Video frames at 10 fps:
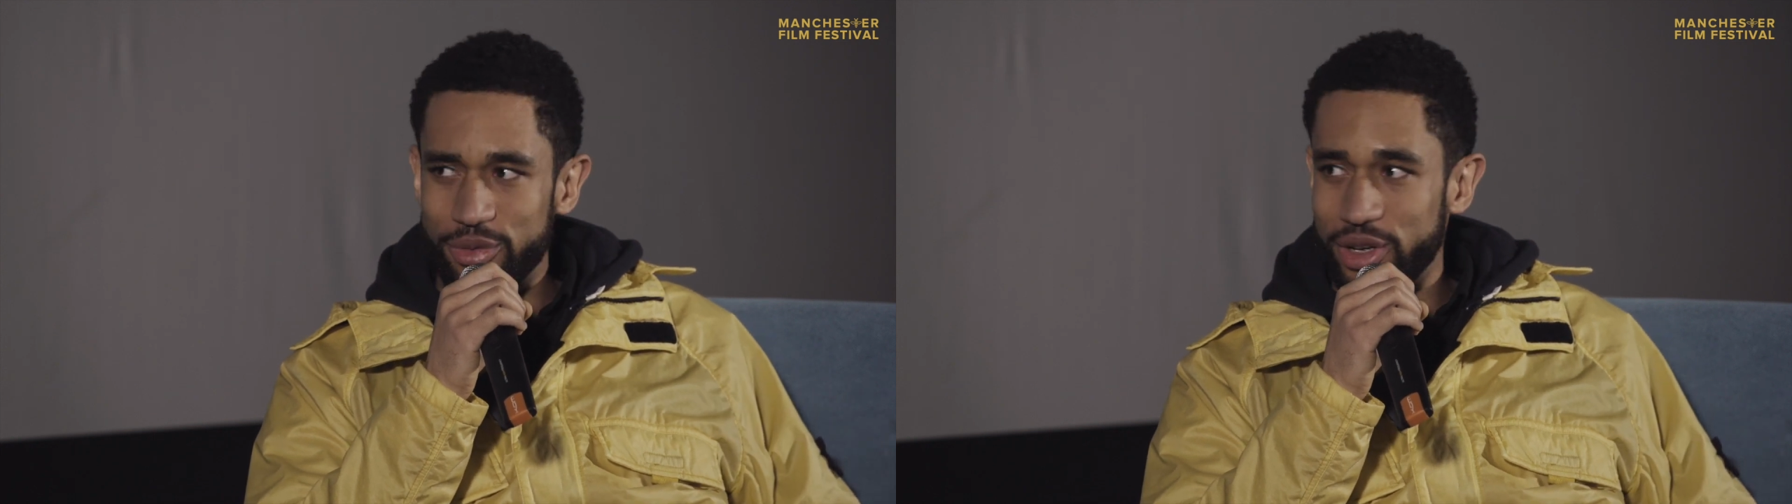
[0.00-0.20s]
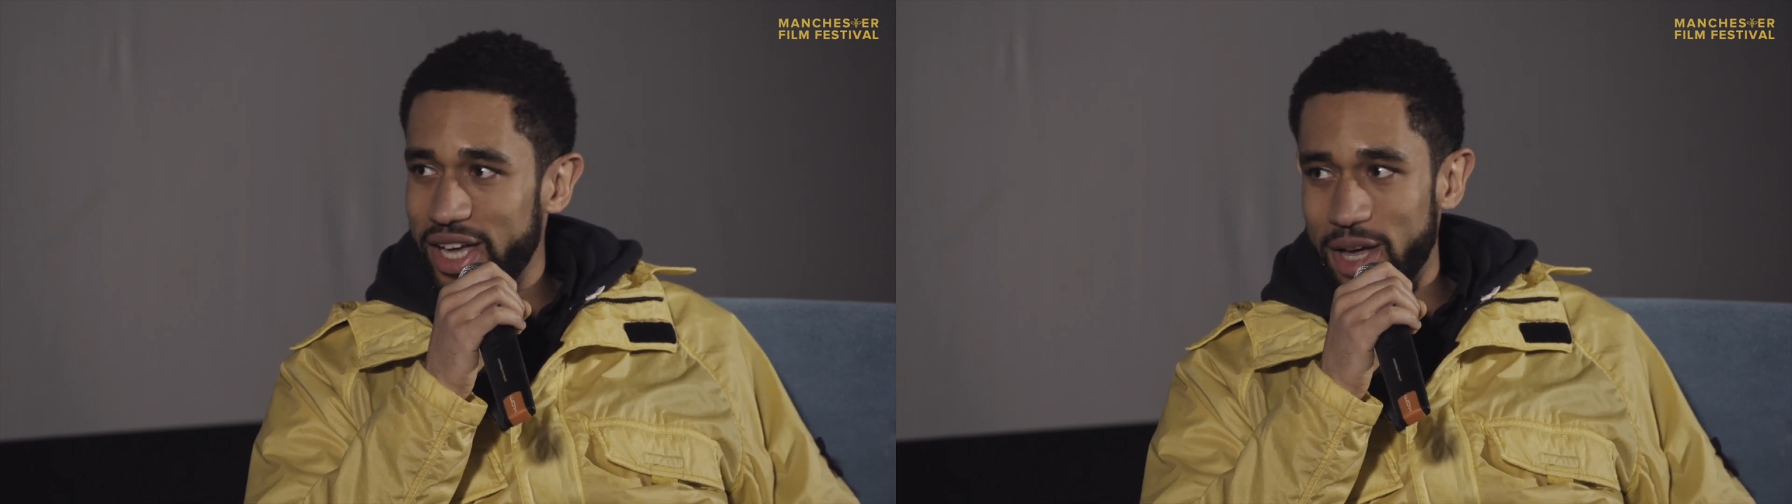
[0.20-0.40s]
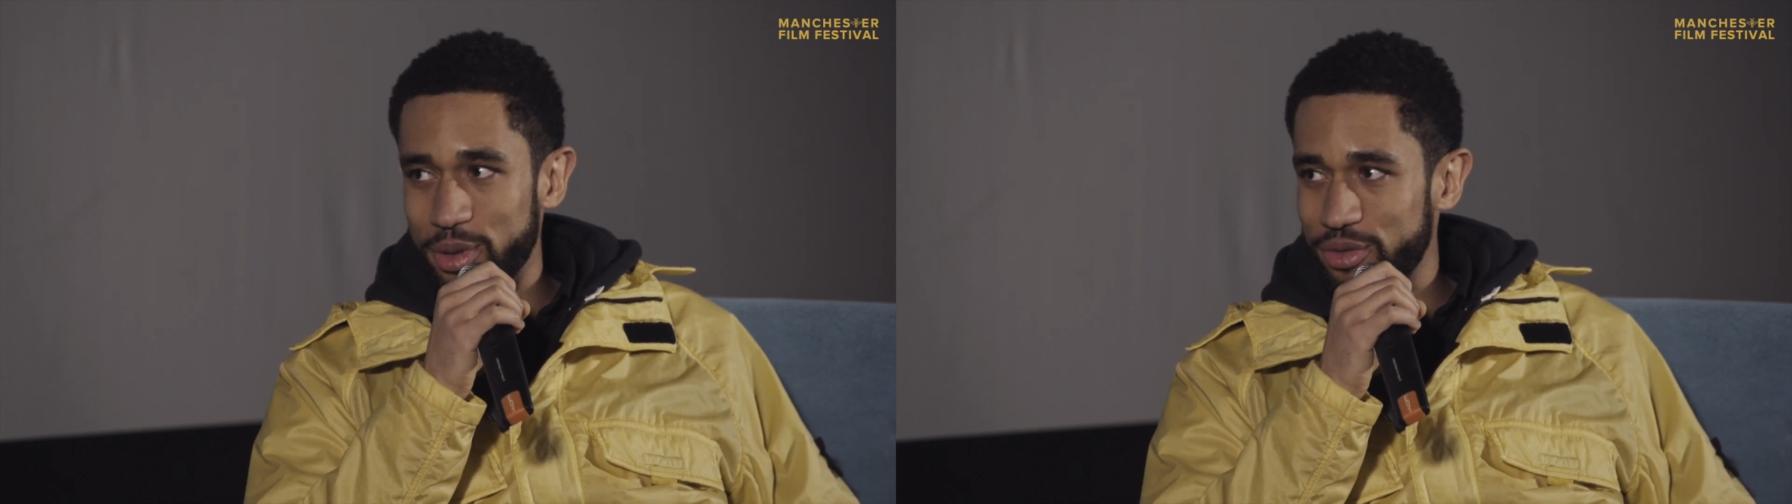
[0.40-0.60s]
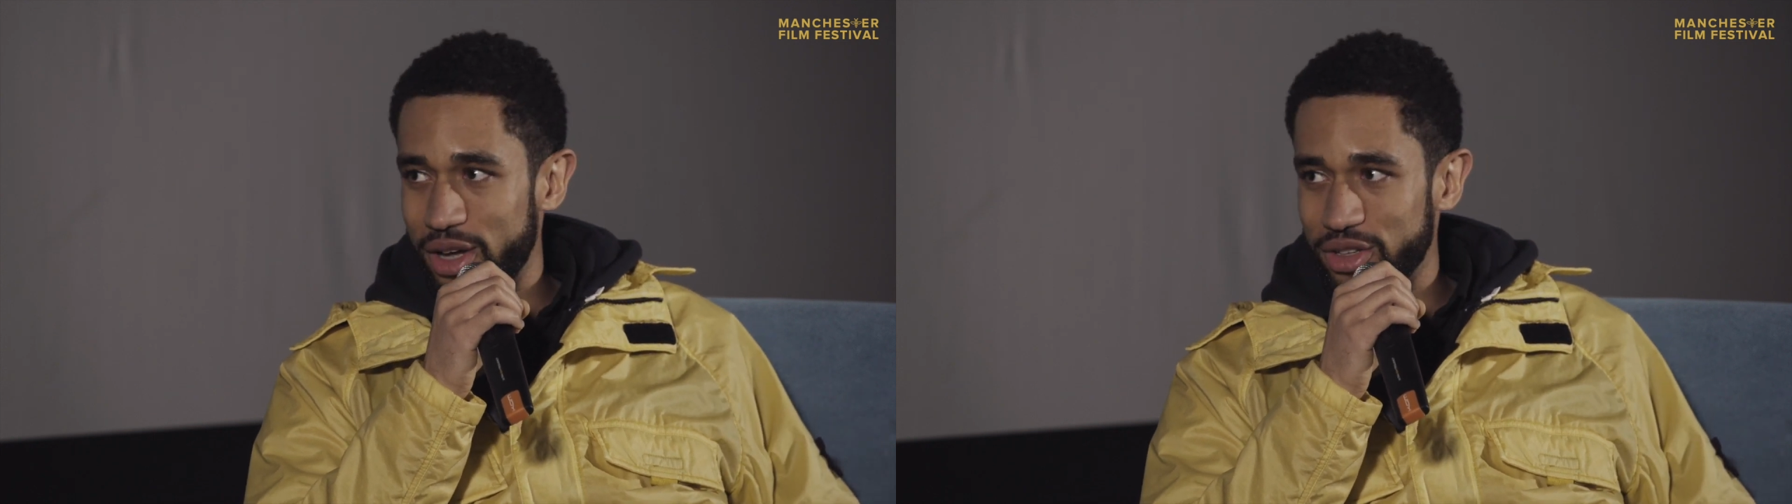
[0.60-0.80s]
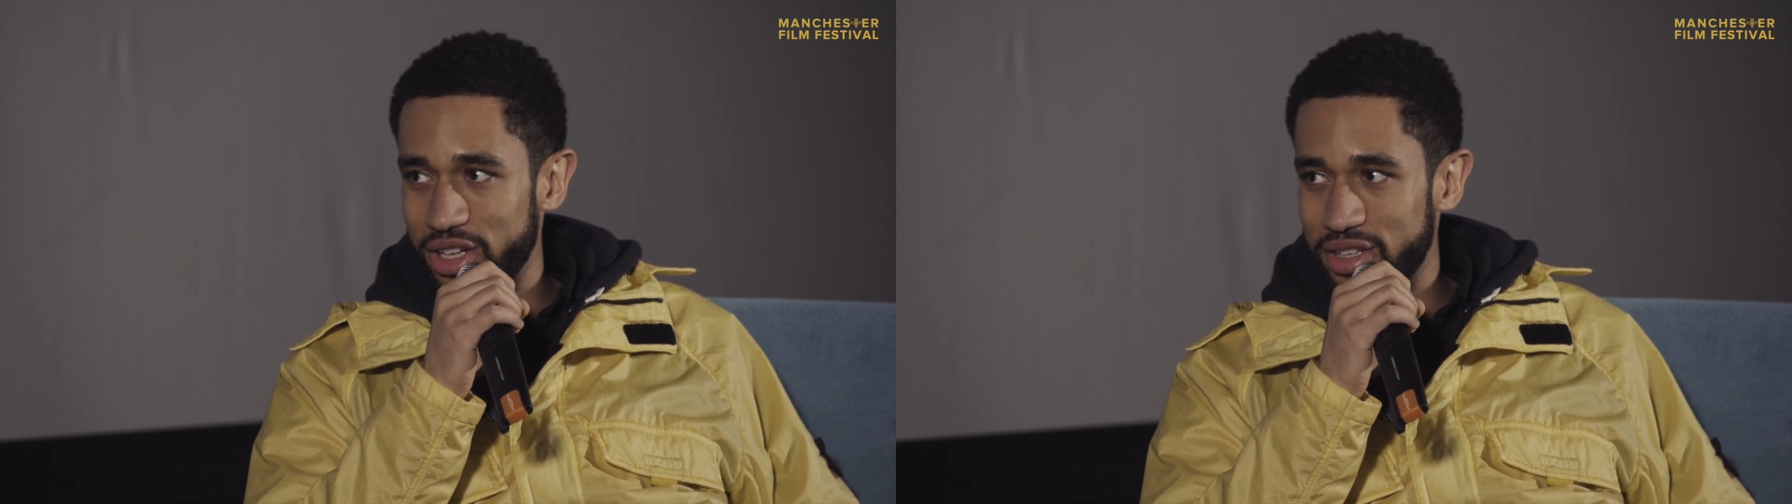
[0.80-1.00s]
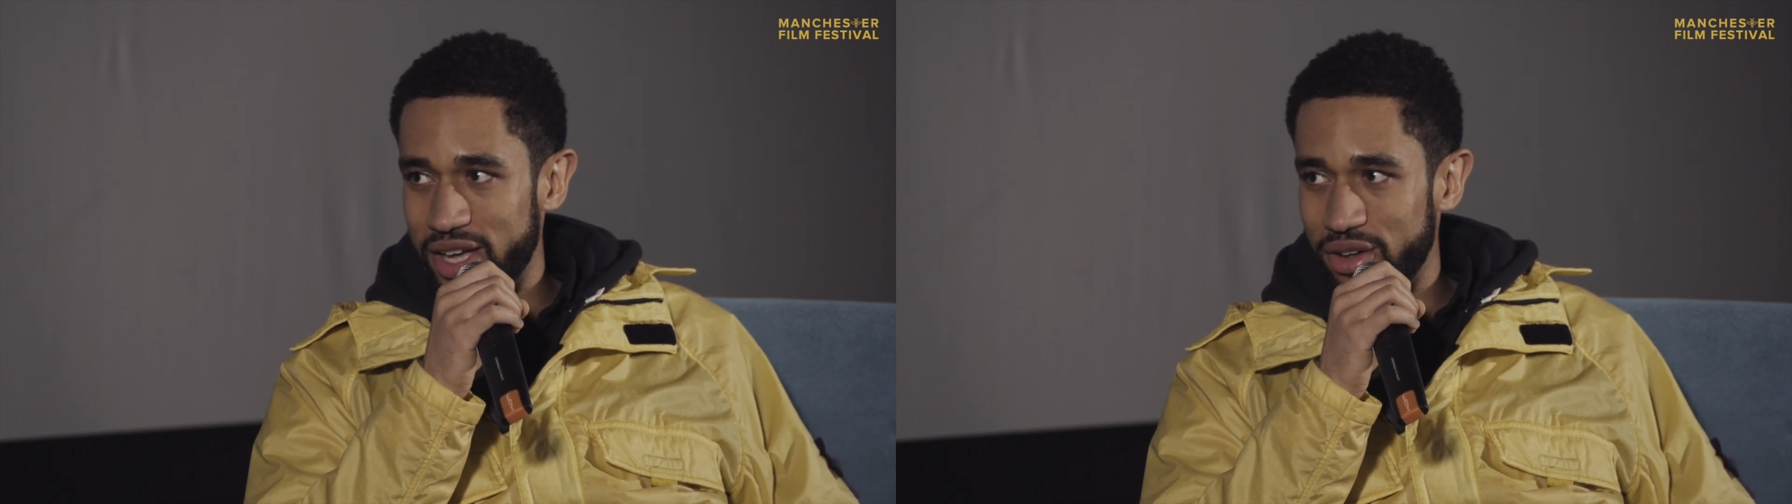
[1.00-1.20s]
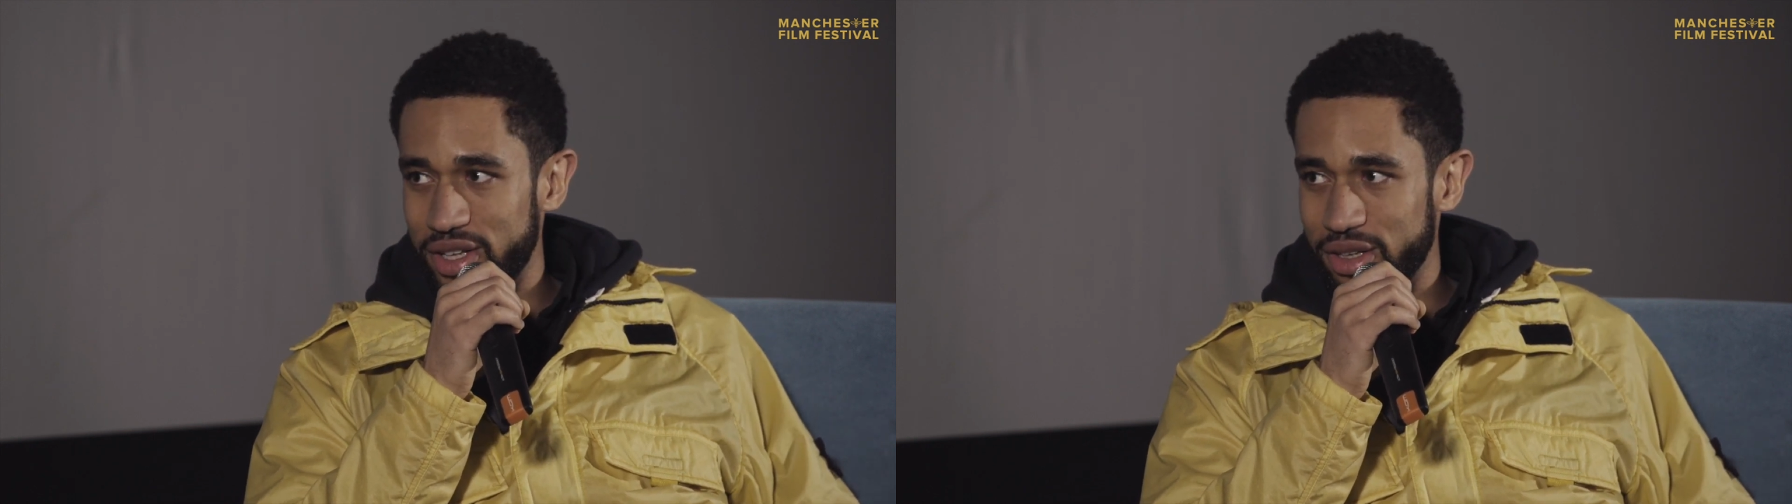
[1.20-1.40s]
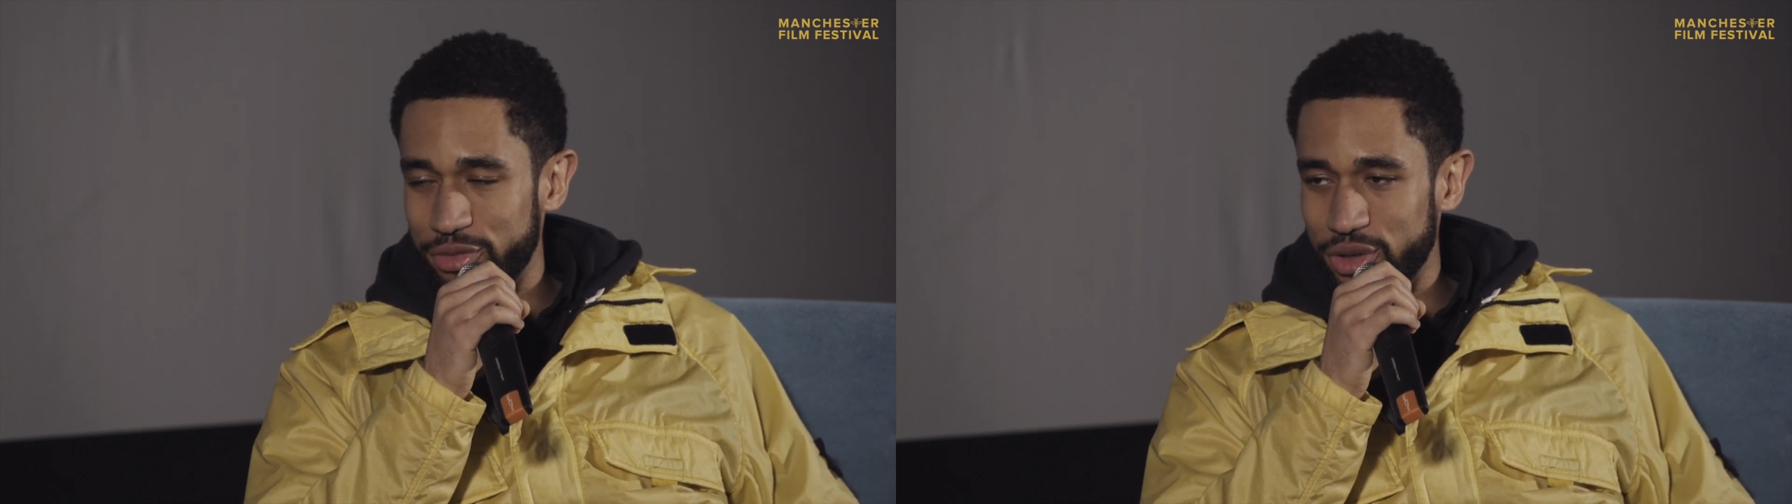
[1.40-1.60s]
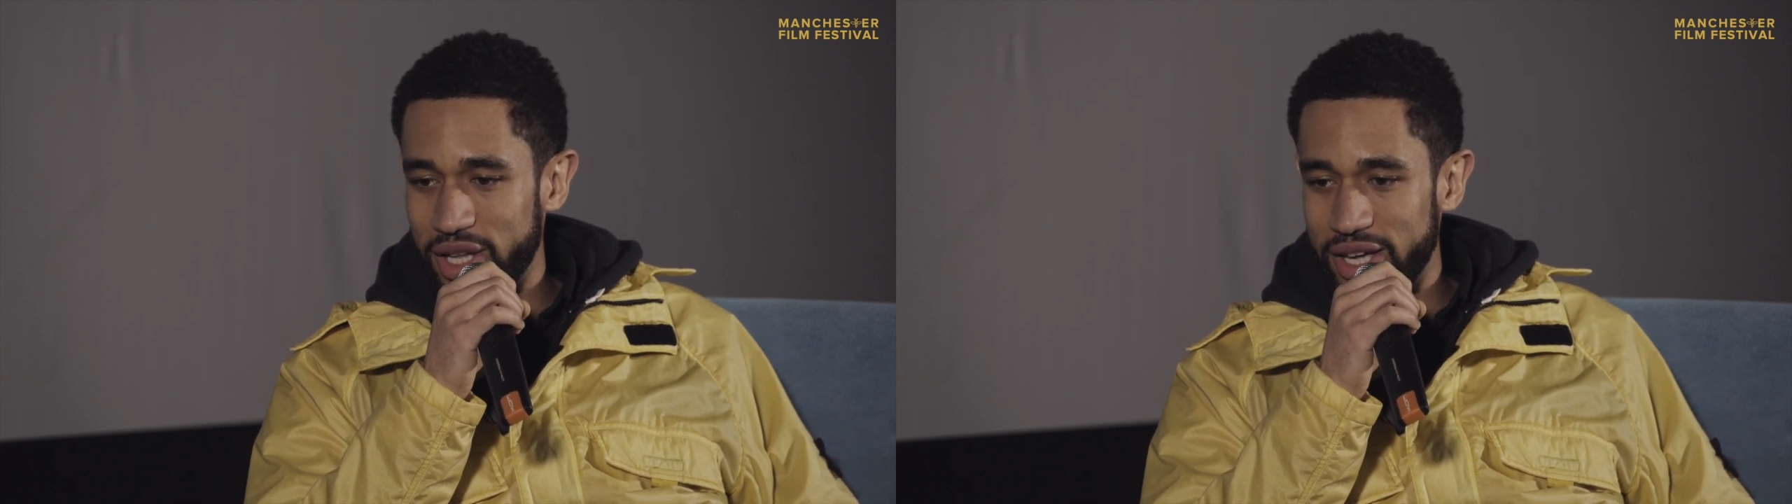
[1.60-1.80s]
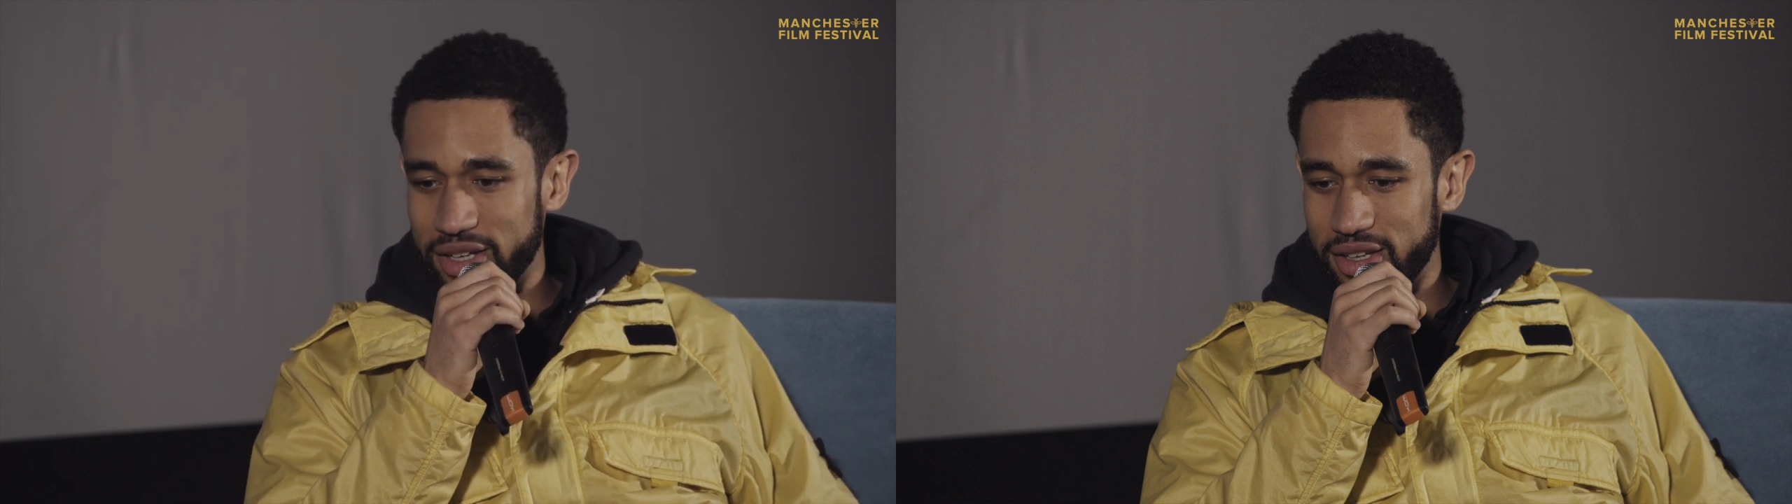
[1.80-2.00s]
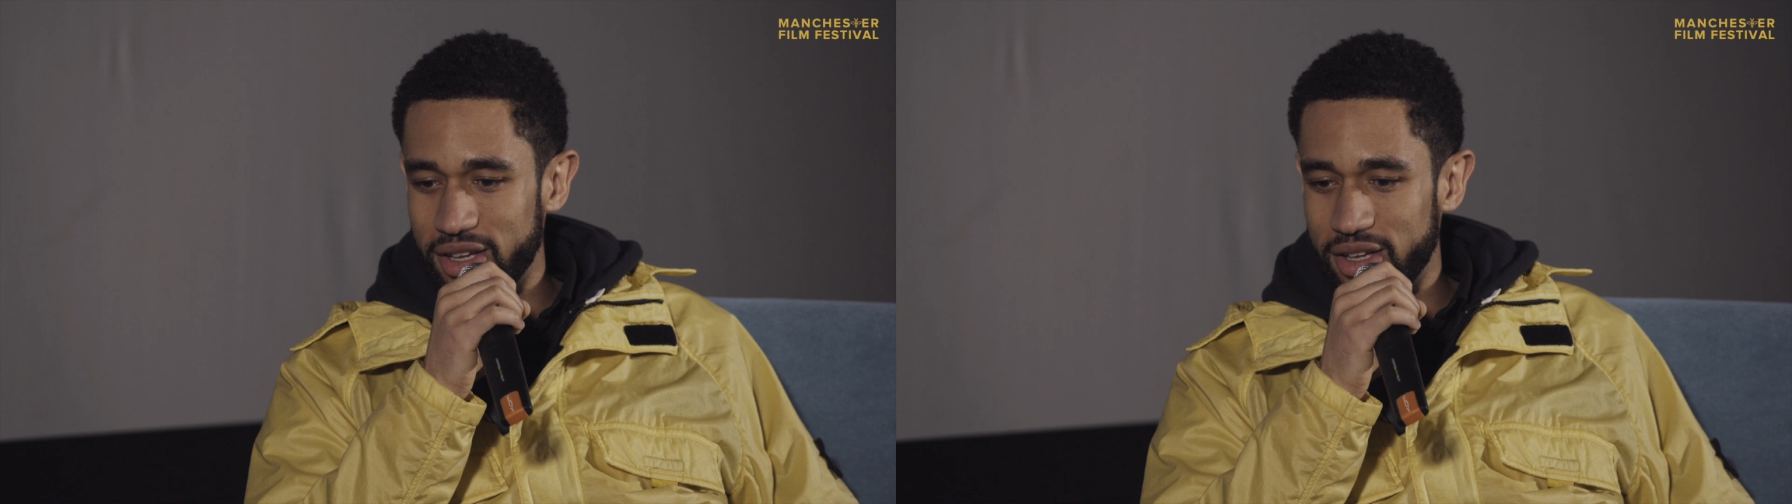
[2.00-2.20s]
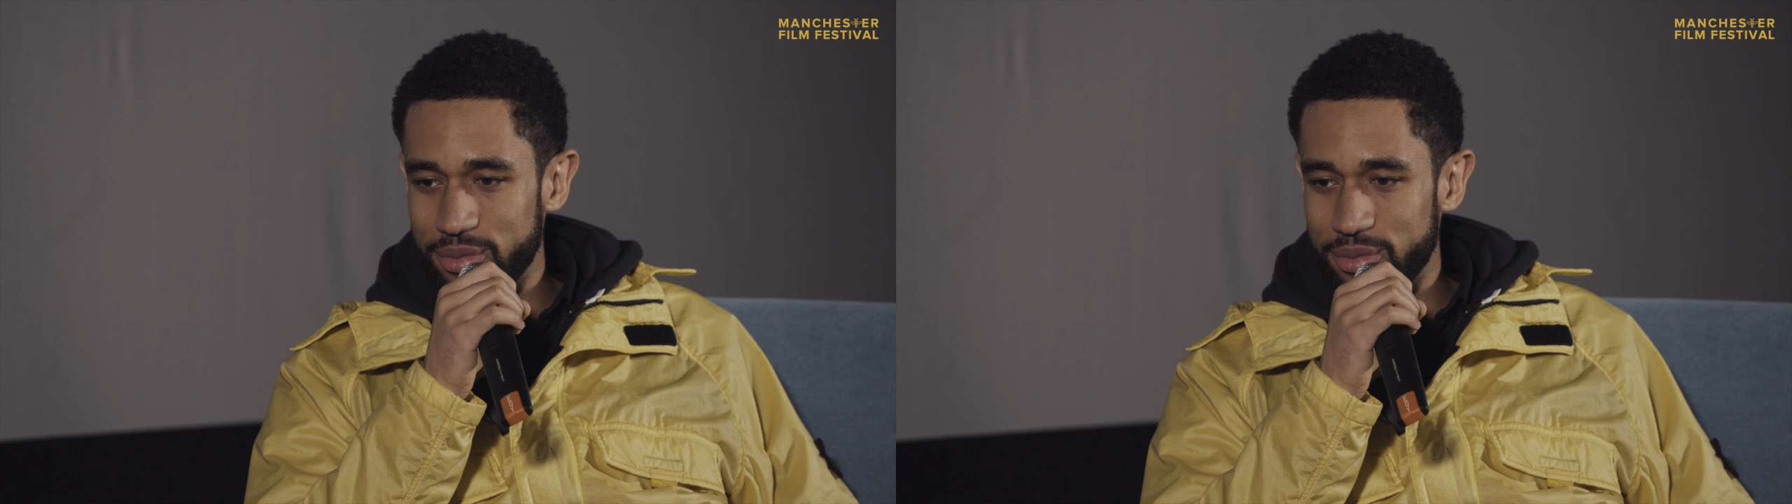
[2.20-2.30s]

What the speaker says: I'm really happy with how it turned out, and I feel like